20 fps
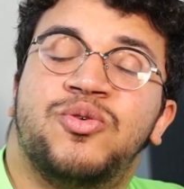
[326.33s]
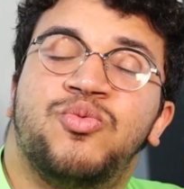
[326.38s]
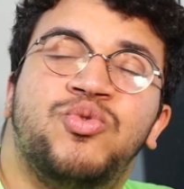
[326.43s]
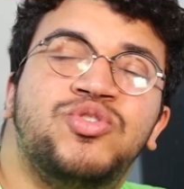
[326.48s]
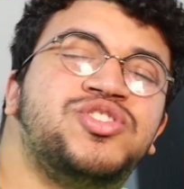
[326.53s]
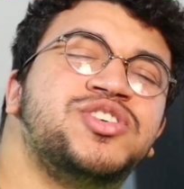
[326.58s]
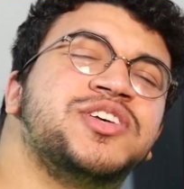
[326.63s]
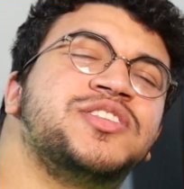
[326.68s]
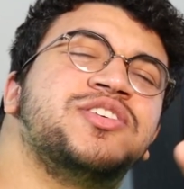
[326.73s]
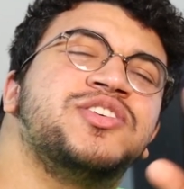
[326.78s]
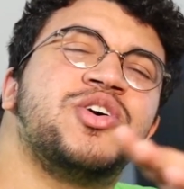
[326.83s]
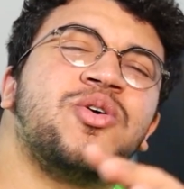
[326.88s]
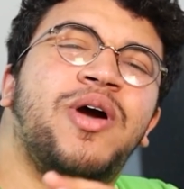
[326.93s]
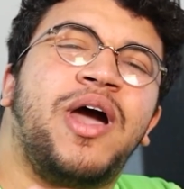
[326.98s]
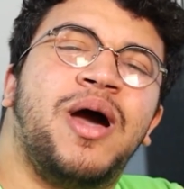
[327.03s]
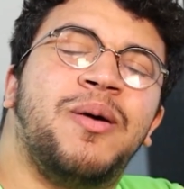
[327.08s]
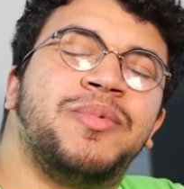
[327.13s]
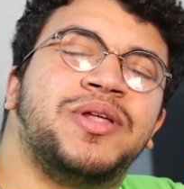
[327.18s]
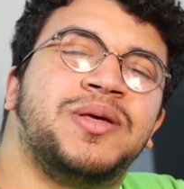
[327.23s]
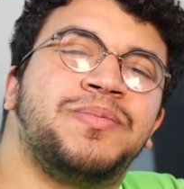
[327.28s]
Would you like to know
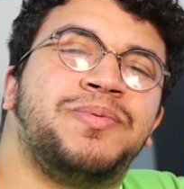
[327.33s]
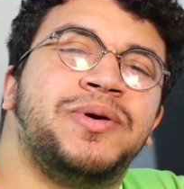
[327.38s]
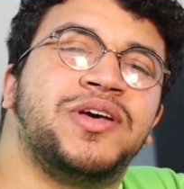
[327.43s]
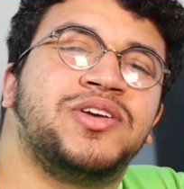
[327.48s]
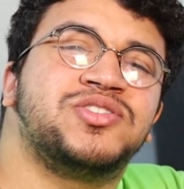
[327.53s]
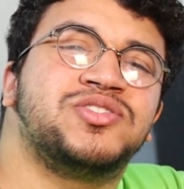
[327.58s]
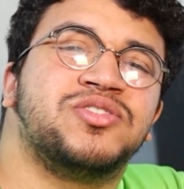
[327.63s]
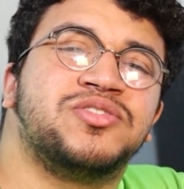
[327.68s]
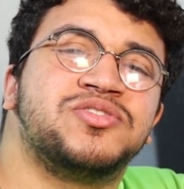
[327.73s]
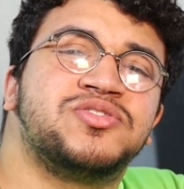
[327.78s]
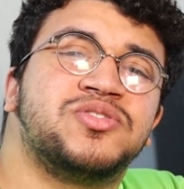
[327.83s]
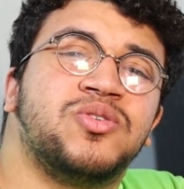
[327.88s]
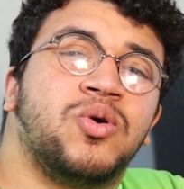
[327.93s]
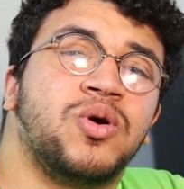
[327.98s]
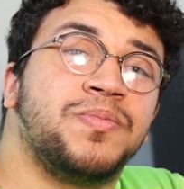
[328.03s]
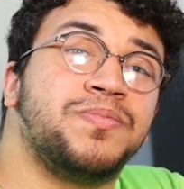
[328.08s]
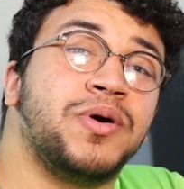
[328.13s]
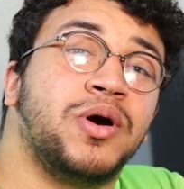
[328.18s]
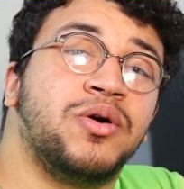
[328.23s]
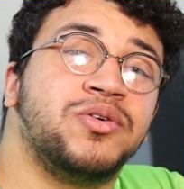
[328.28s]
how many pictures
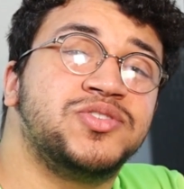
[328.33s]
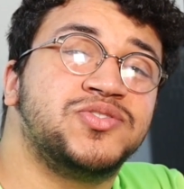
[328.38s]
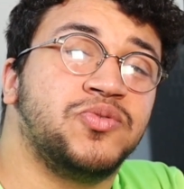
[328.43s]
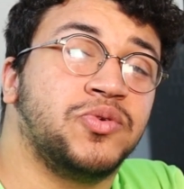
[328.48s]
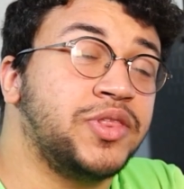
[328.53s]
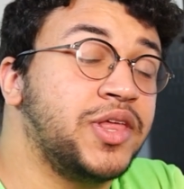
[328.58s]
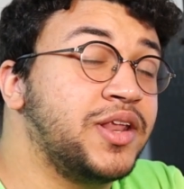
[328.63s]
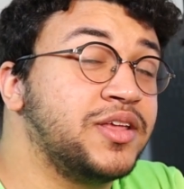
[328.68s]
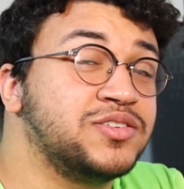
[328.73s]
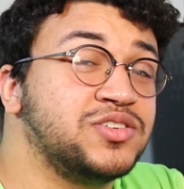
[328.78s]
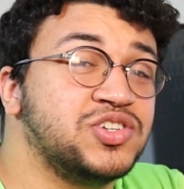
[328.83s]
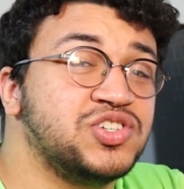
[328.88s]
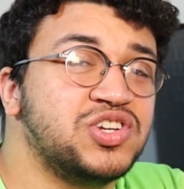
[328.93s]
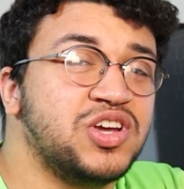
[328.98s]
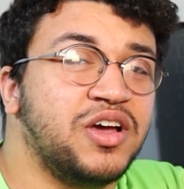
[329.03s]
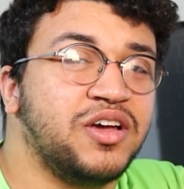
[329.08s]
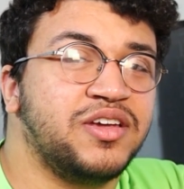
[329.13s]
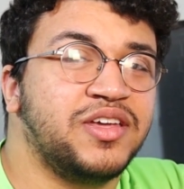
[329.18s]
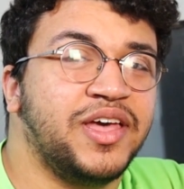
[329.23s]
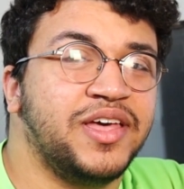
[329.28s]
or posts relating to
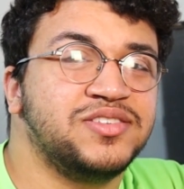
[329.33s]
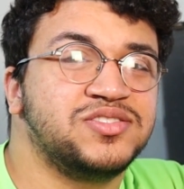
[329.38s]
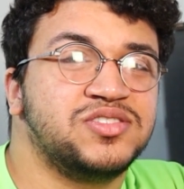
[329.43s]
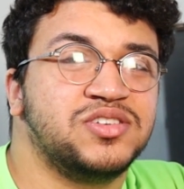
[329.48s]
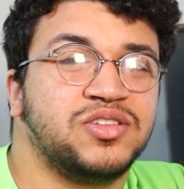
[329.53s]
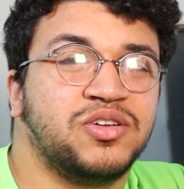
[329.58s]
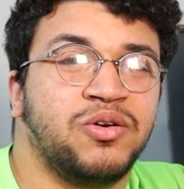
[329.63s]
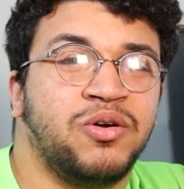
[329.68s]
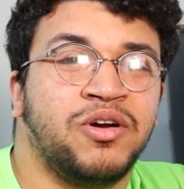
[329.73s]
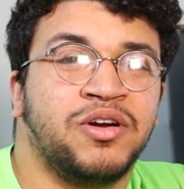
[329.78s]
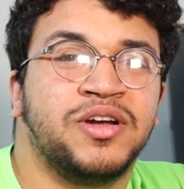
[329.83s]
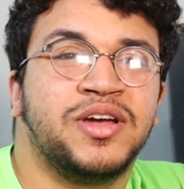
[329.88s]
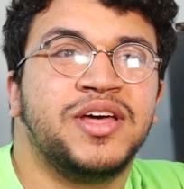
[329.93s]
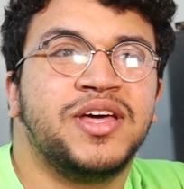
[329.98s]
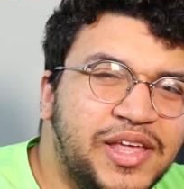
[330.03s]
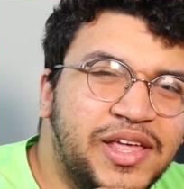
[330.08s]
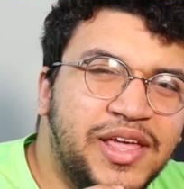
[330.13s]
Sean Kingston there are?